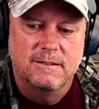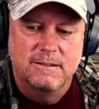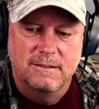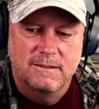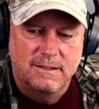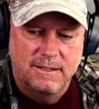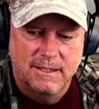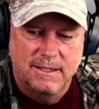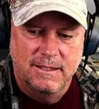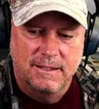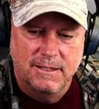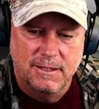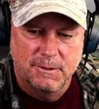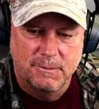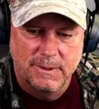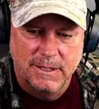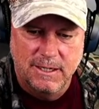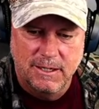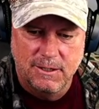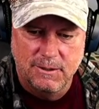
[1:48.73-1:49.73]
Yeah, there
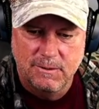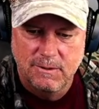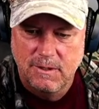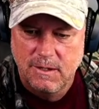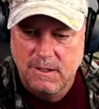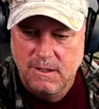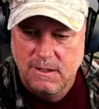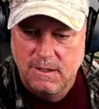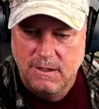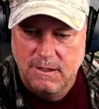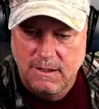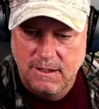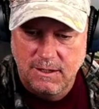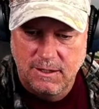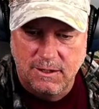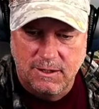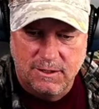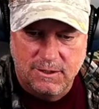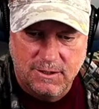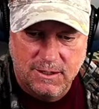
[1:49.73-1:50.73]
we go.
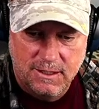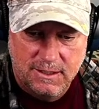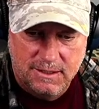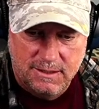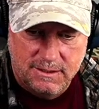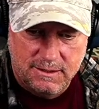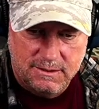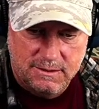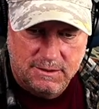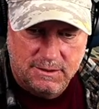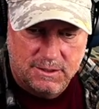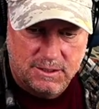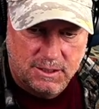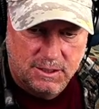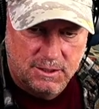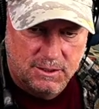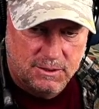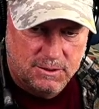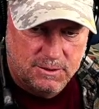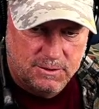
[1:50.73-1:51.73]
Alright,
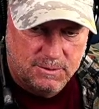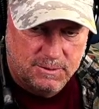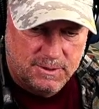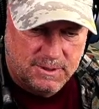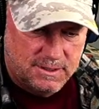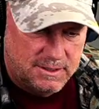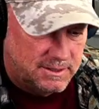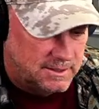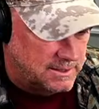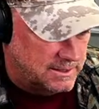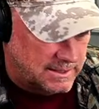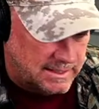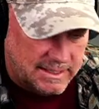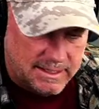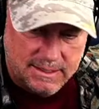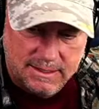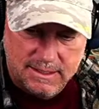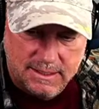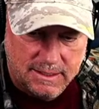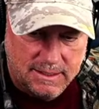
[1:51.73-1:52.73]
so
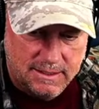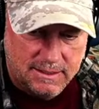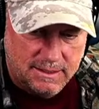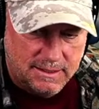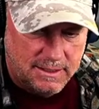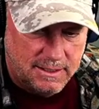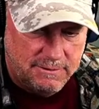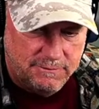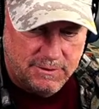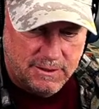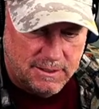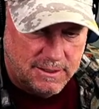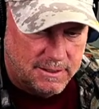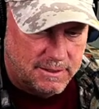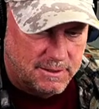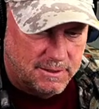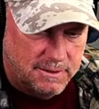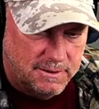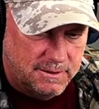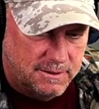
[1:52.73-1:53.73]
got and even like
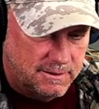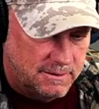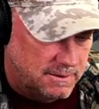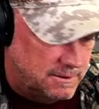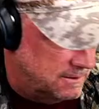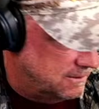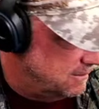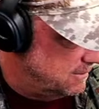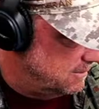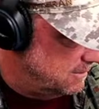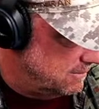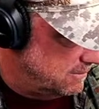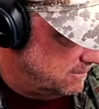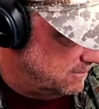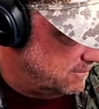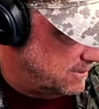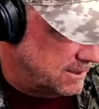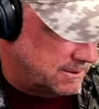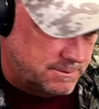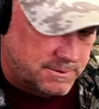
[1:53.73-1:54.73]
the
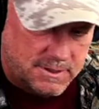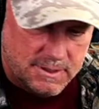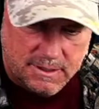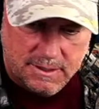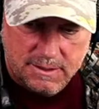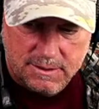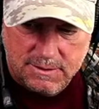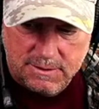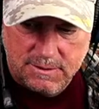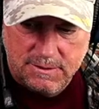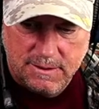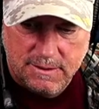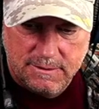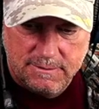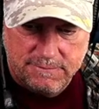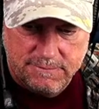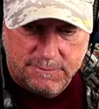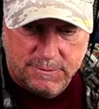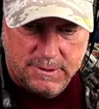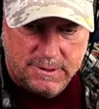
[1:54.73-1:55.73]
websites are
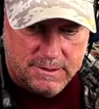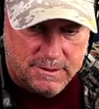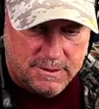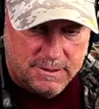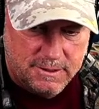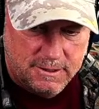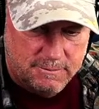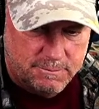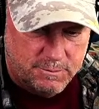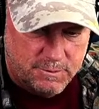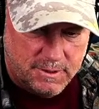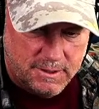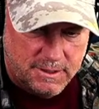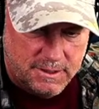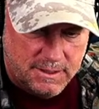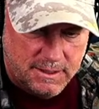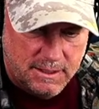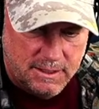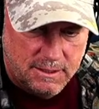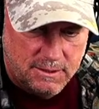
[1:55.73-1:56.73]
not freezing up right
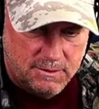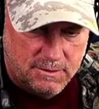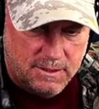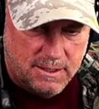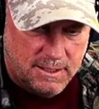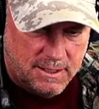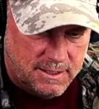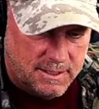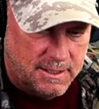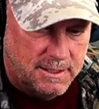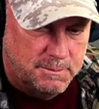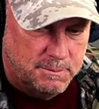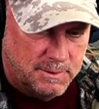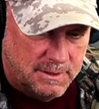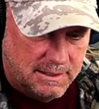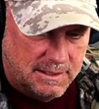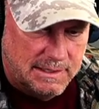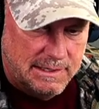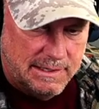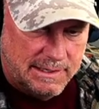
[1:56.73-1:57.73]
now. I'm
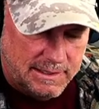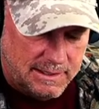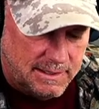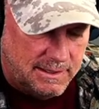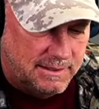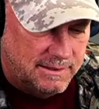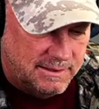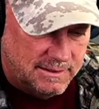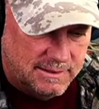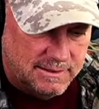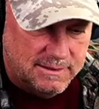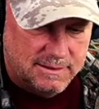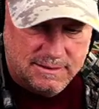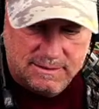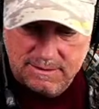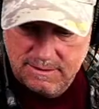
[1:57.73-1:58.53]
liking this.